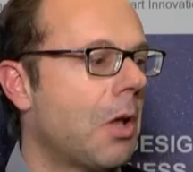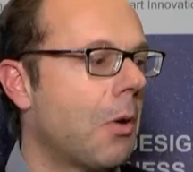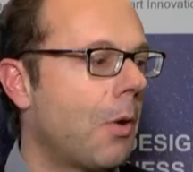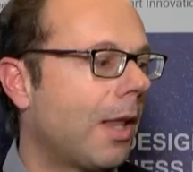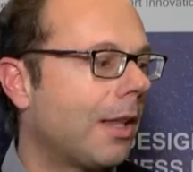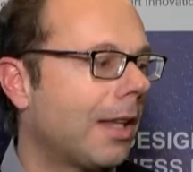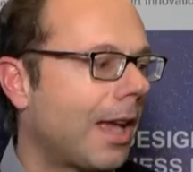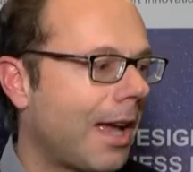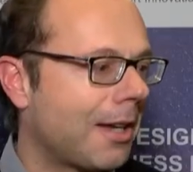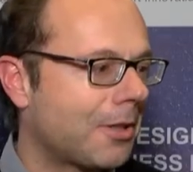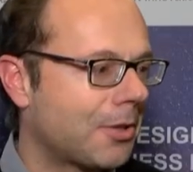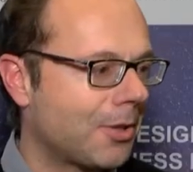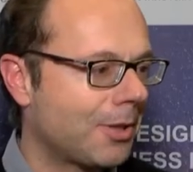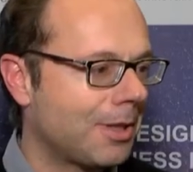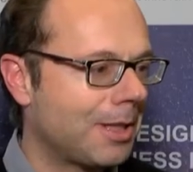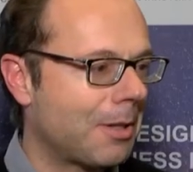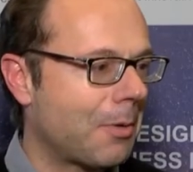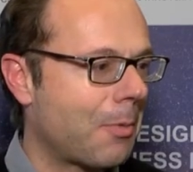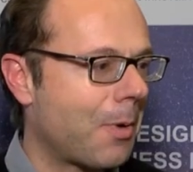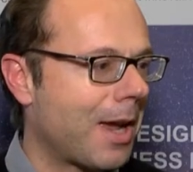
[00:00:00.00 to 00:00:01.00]
Well,
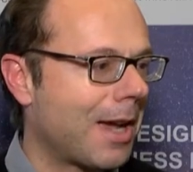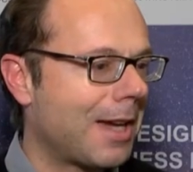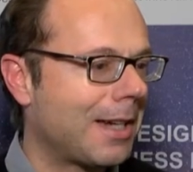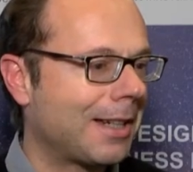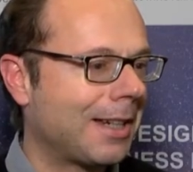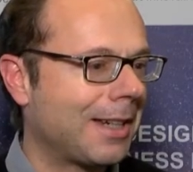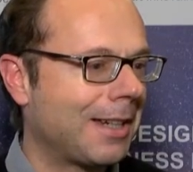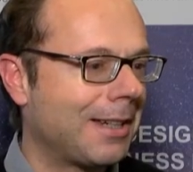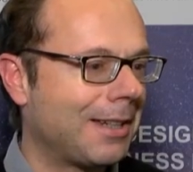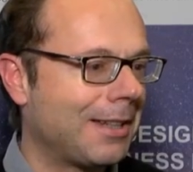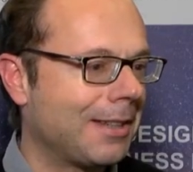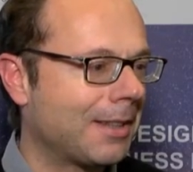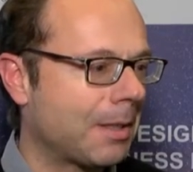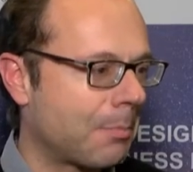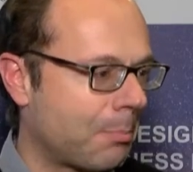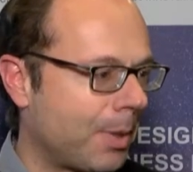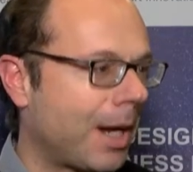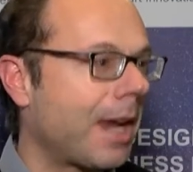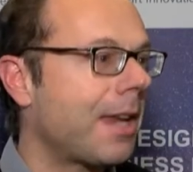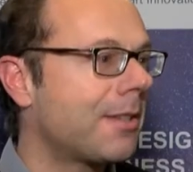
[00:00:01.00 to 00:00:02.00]
actually we are in
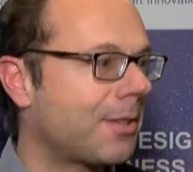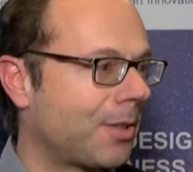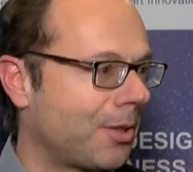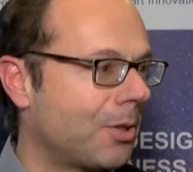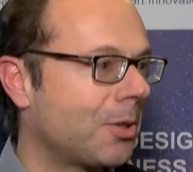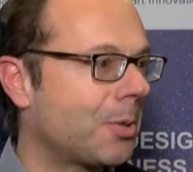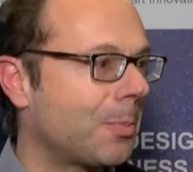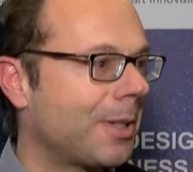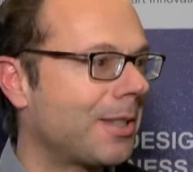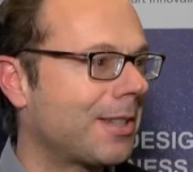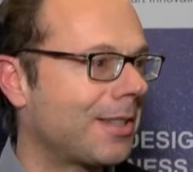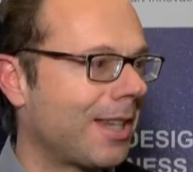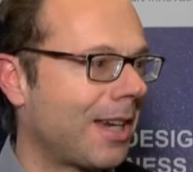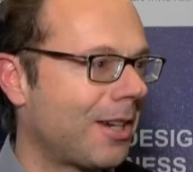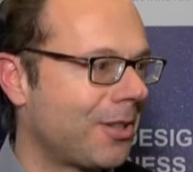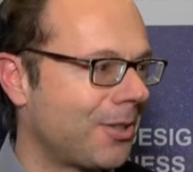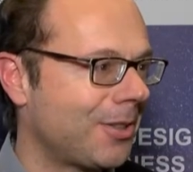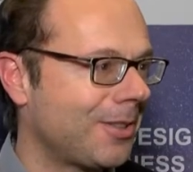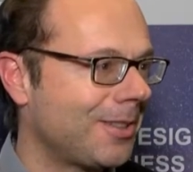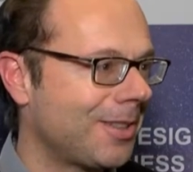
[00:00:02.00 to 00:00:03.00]
the brainstorming
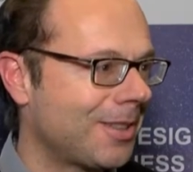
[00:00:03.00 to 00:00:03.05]
session,